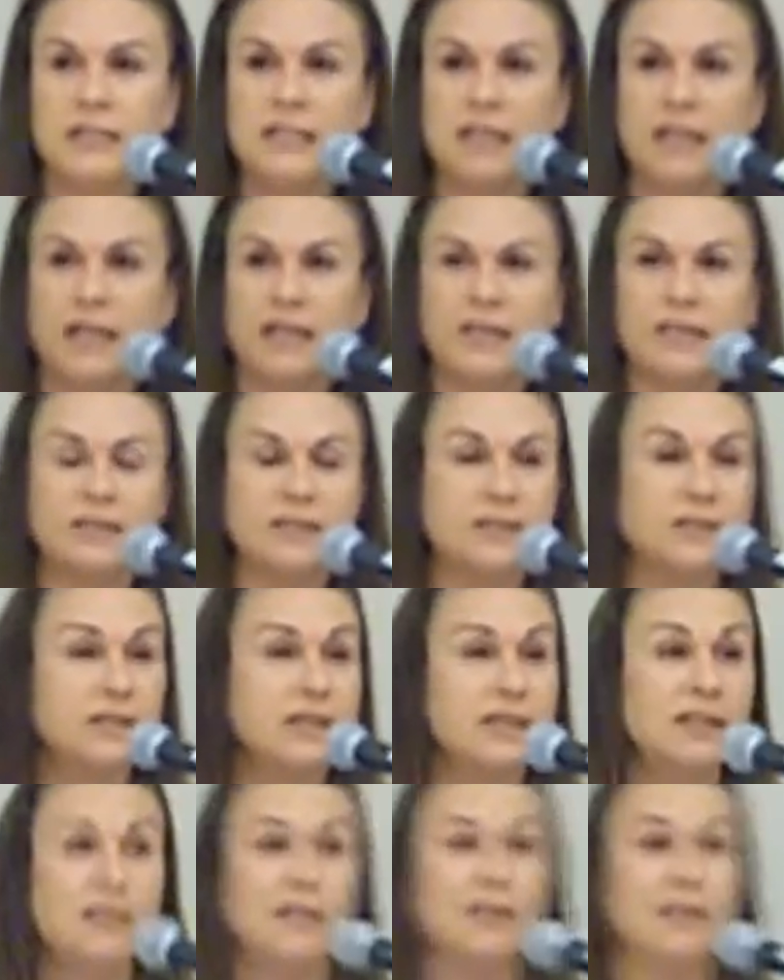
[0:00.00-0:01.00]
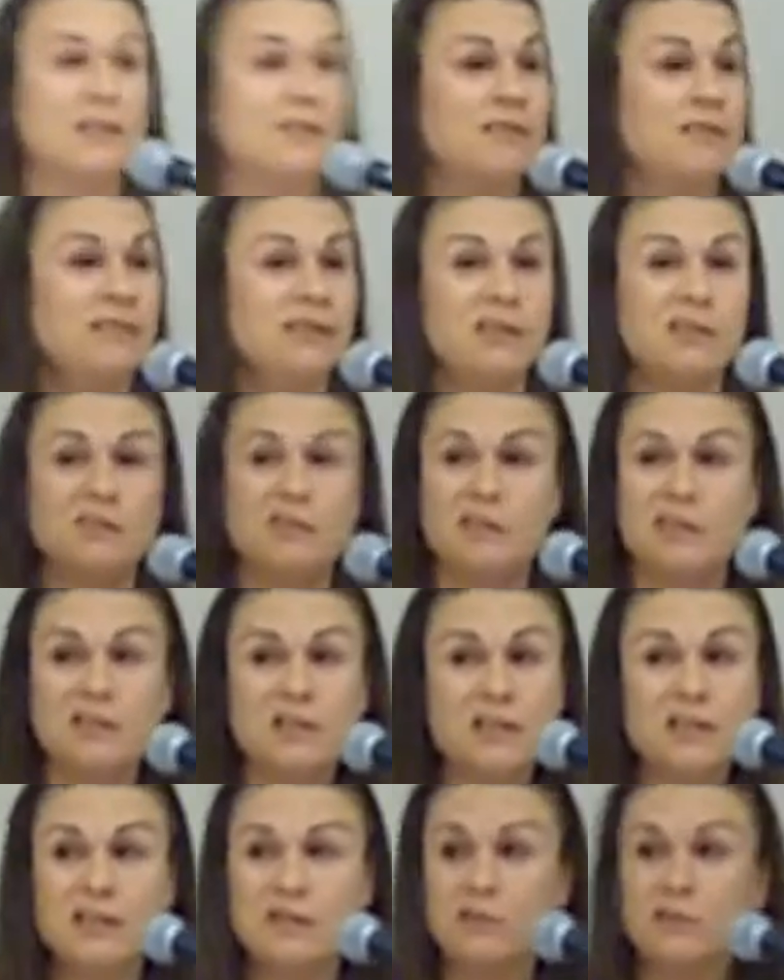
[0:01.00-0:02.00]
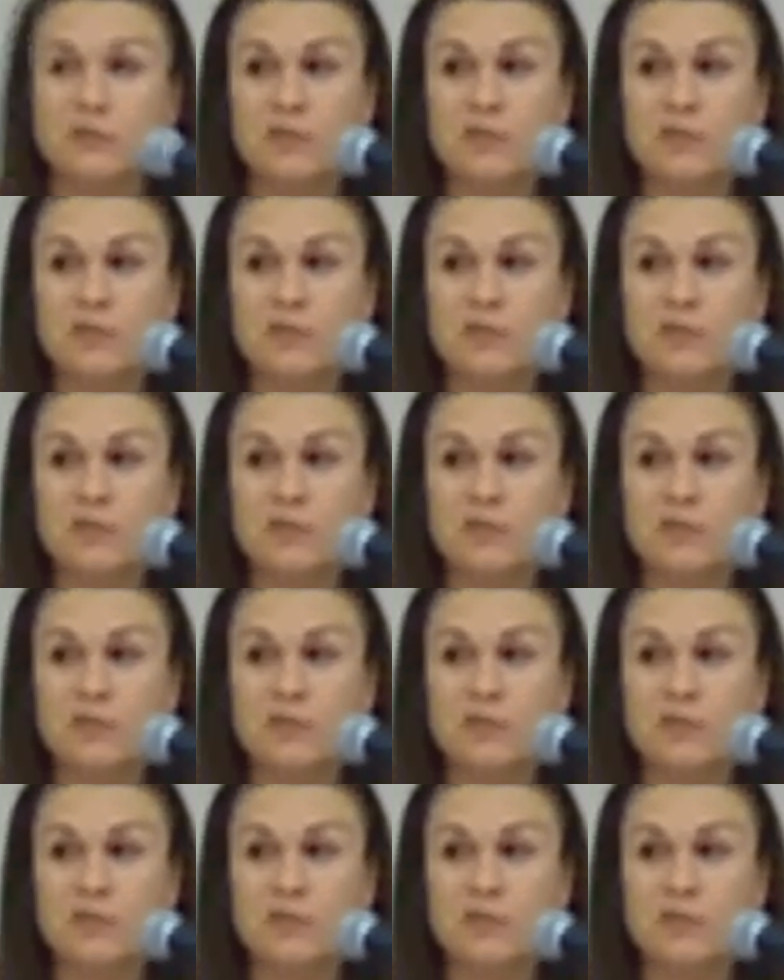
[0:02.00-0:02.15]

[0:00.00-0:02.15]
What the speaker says: test. They're looking